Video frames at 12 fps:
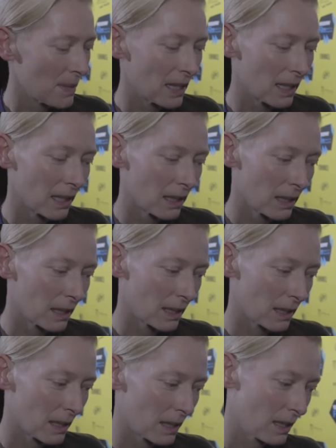I mean,
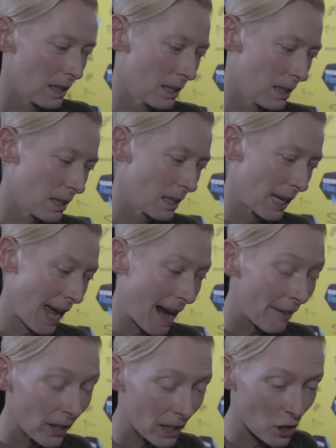the, the the
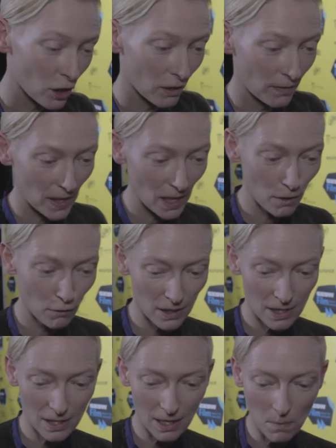character of
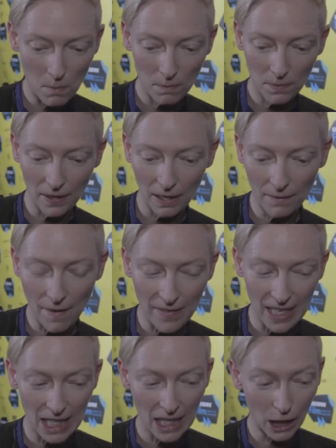Eve is something
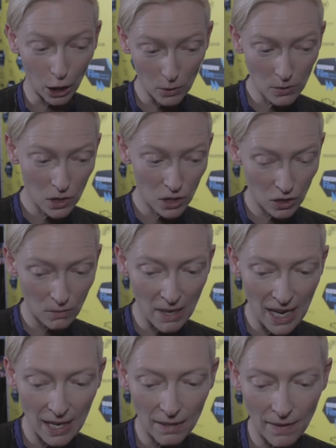very close to
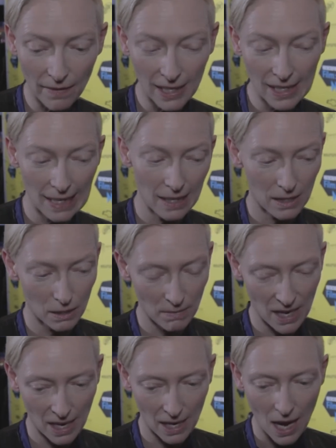me and very dear
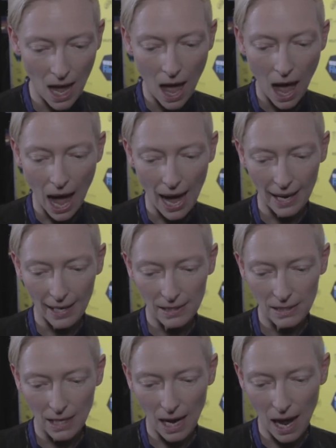to me,
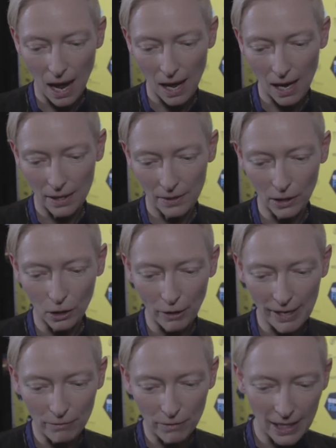and uh, the
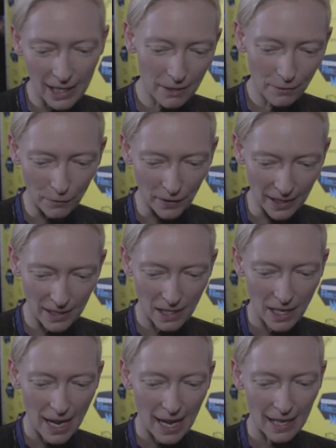great relief of
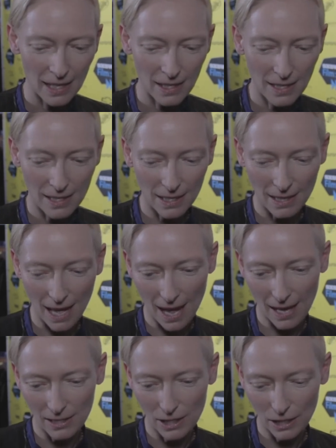it is
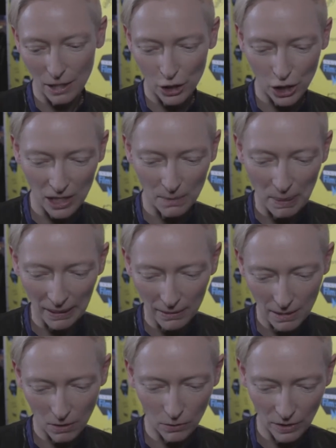that she's
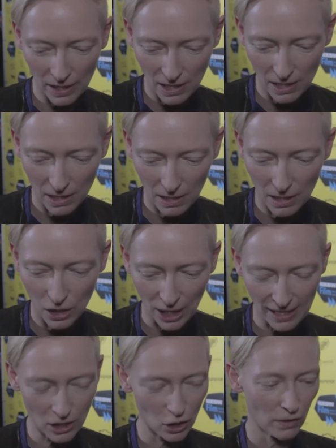built on this
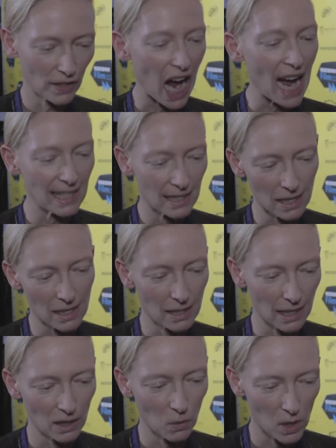gesture of
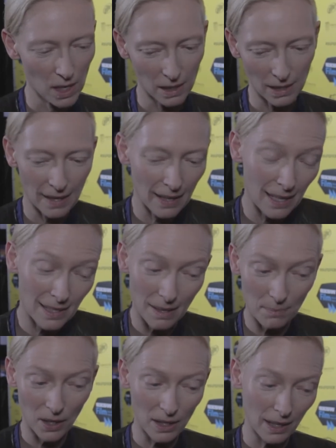kindness in the world. And
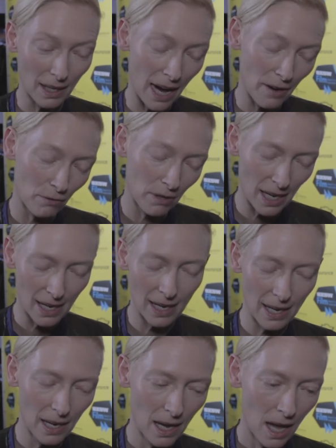that's something that I
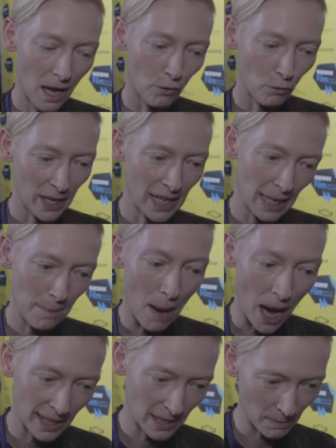really,
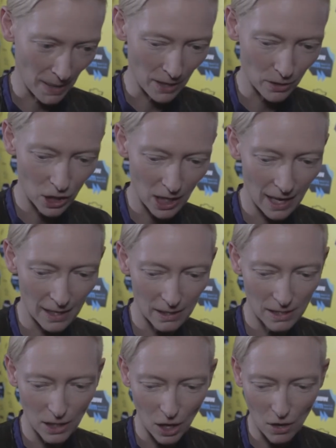really mind about.
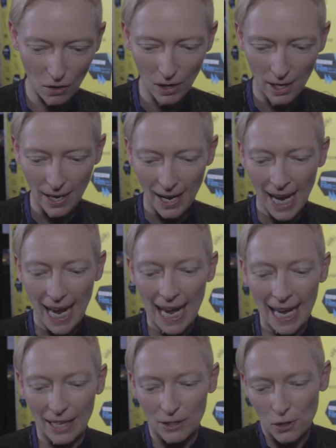And so
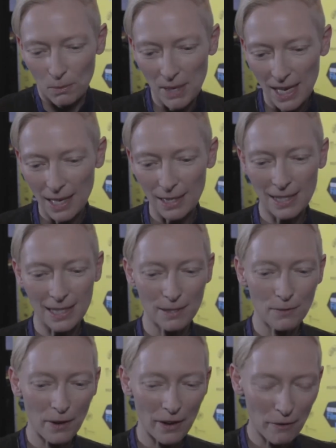to me,
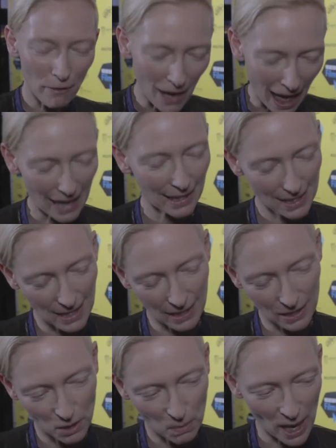it's very
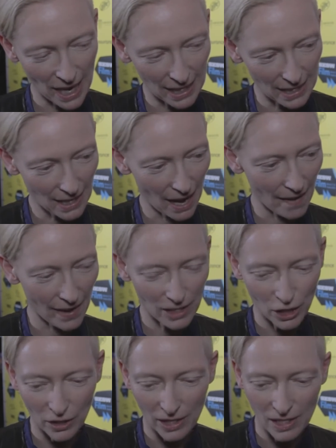relaxing to play this
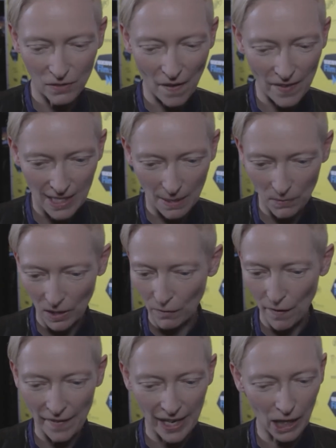character. It's very,
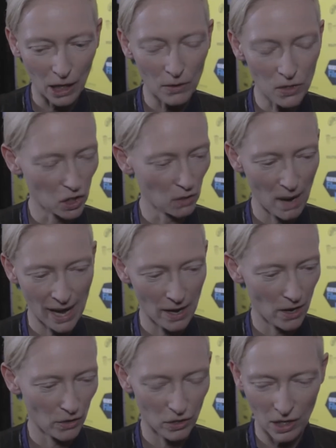something very close to
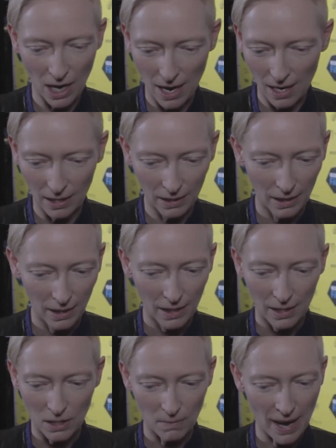my own. Uh,
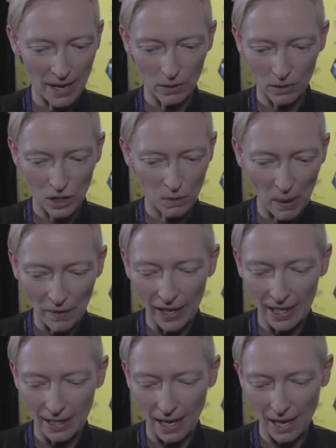to my own
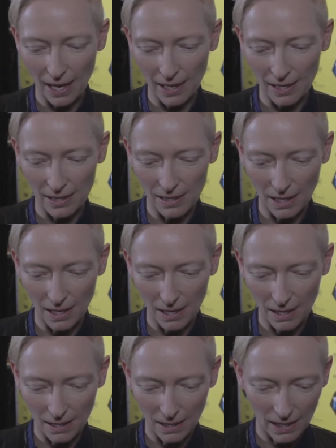spirit, and
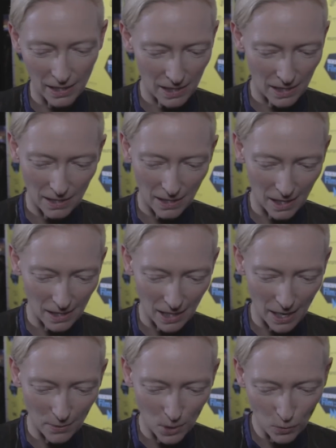uh, it's,
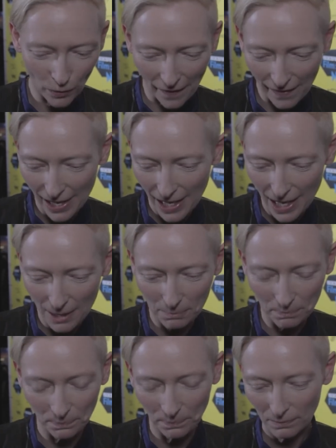it's, it was very
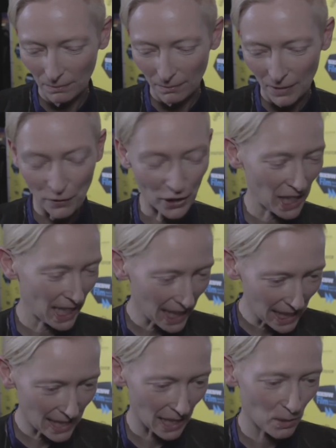um, very
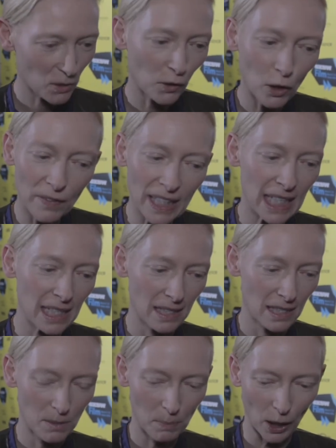easy. It was full of
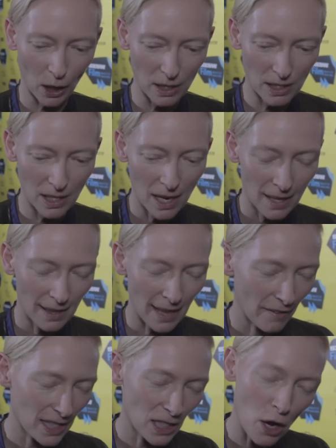ease because
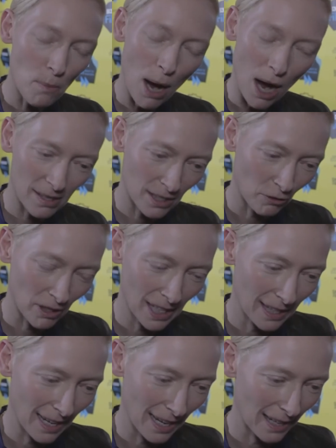there is no mask
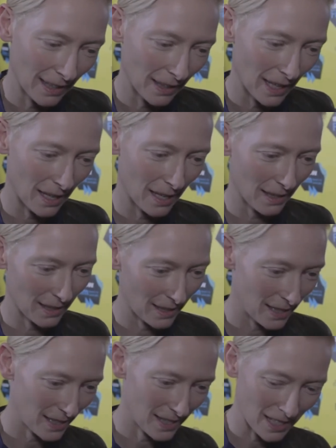really there,
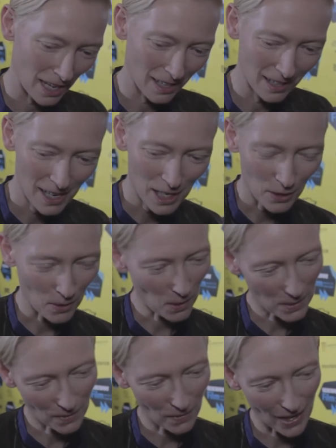uh, and it's uh,
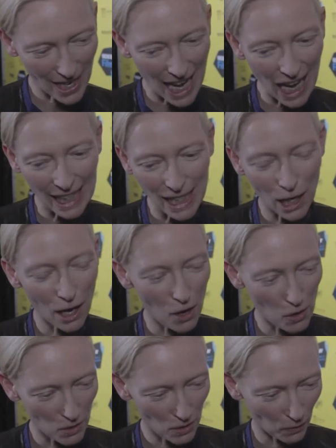so it was a very light
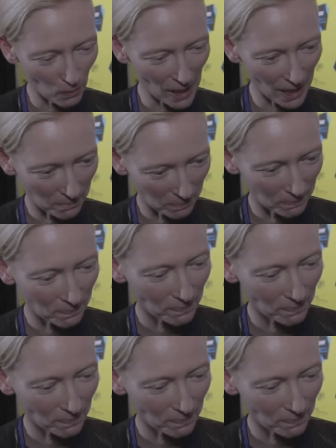load for me.